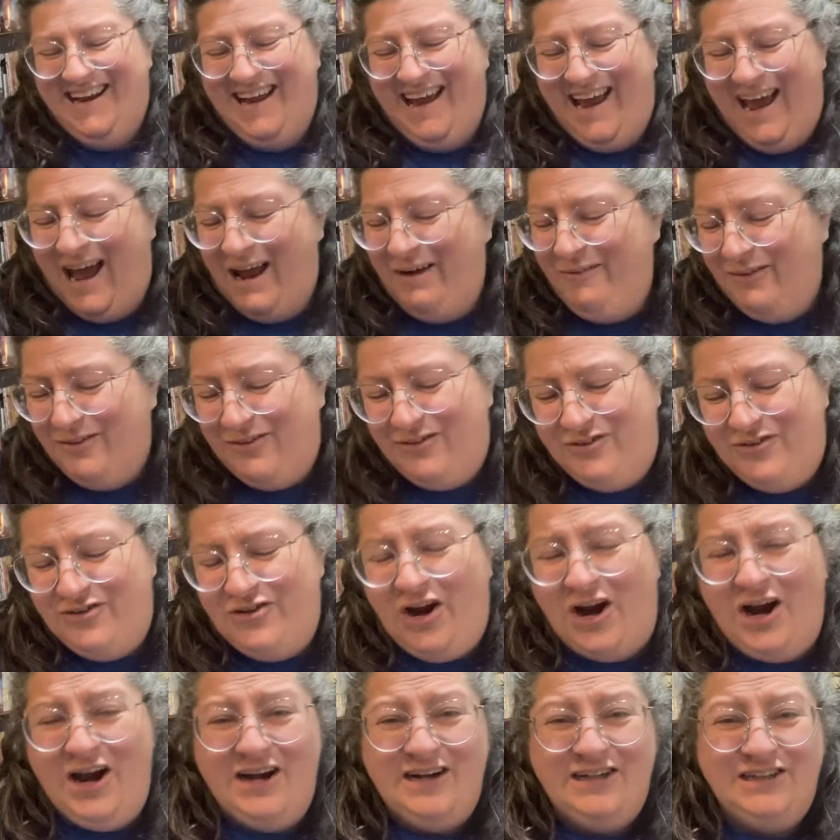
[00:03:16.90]
And we'll
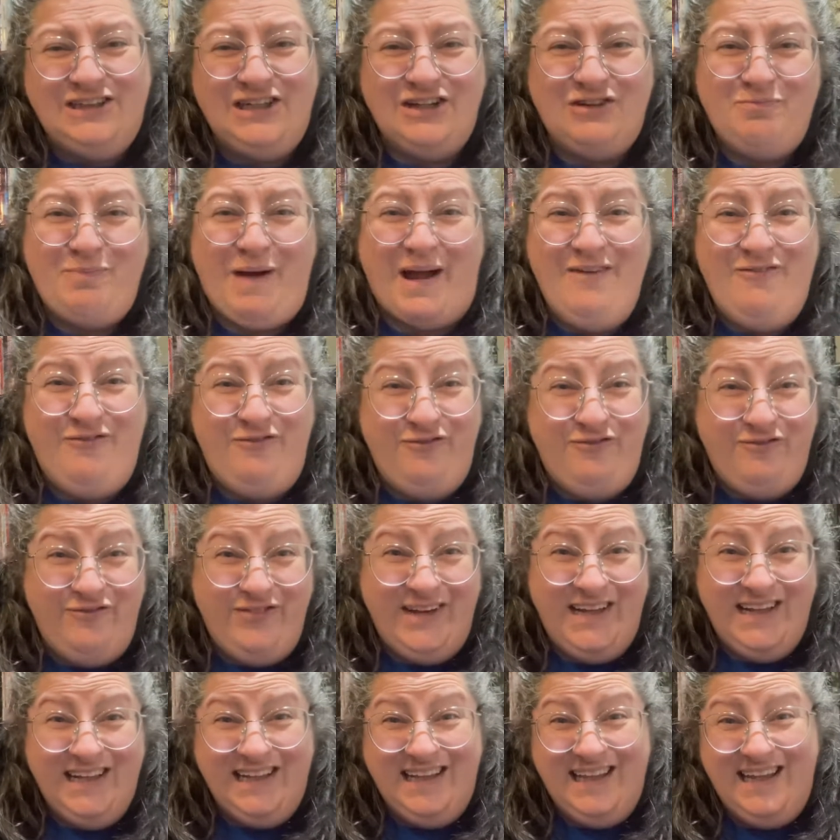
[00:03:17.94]
start just by
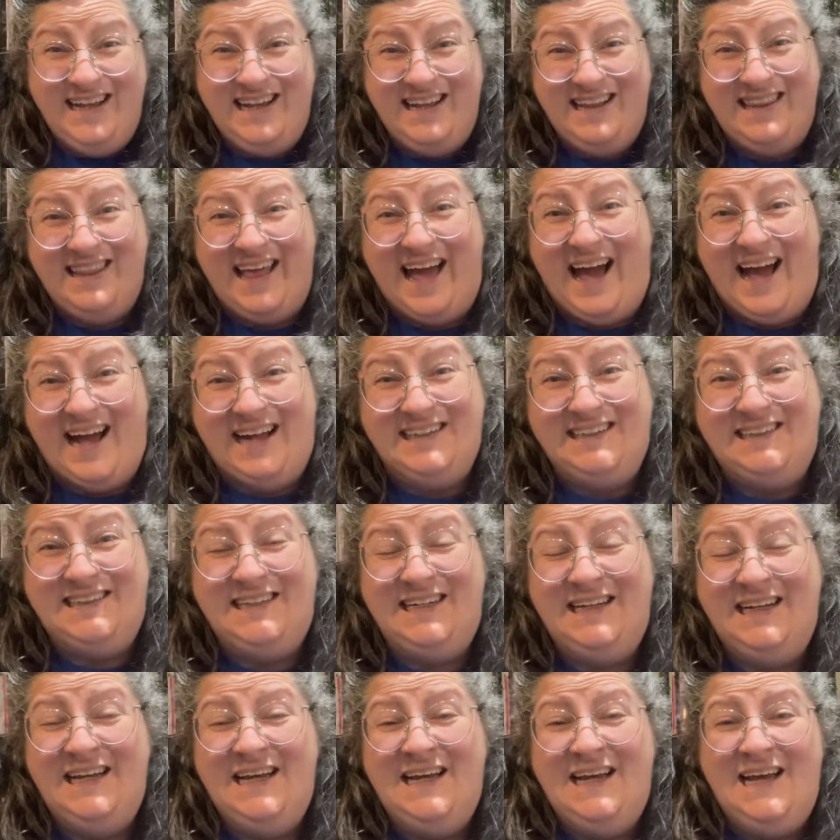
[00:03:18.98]
feeling that
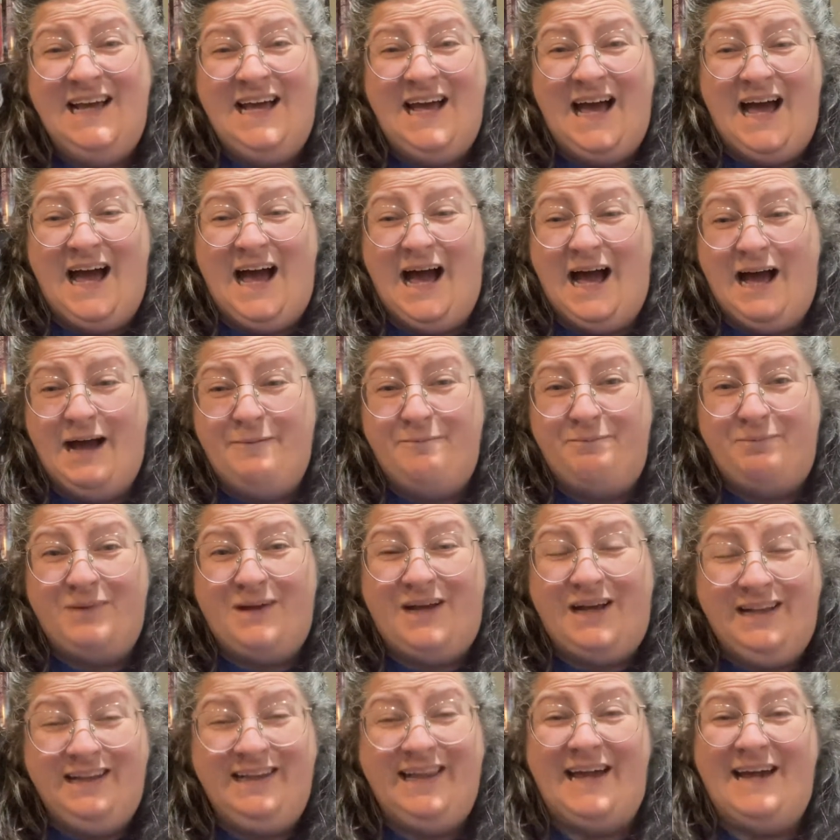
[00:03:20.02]

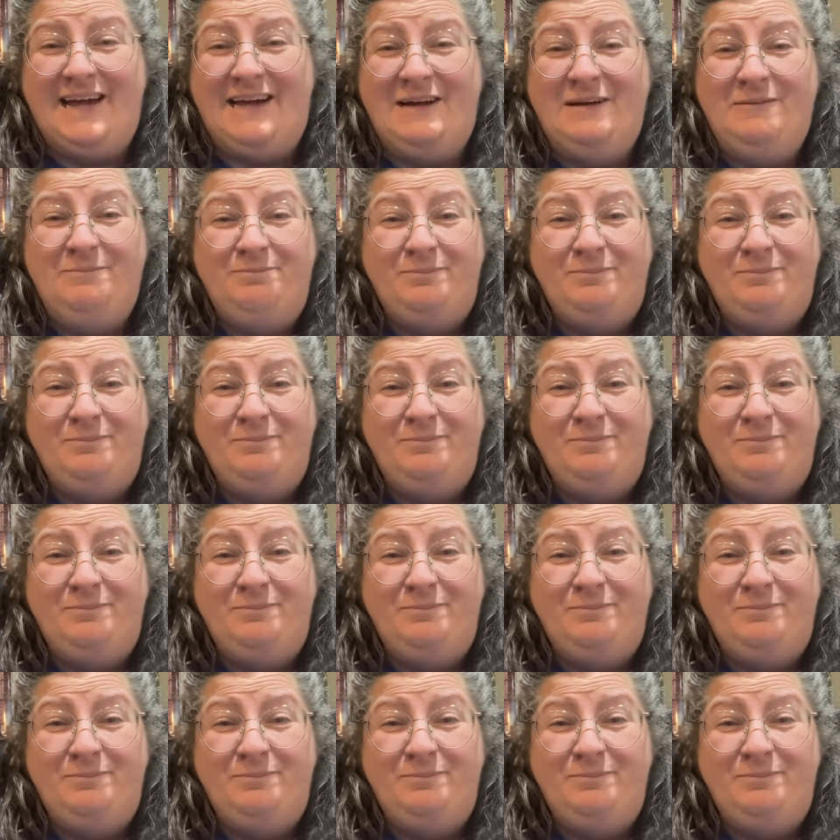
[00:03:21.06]
click.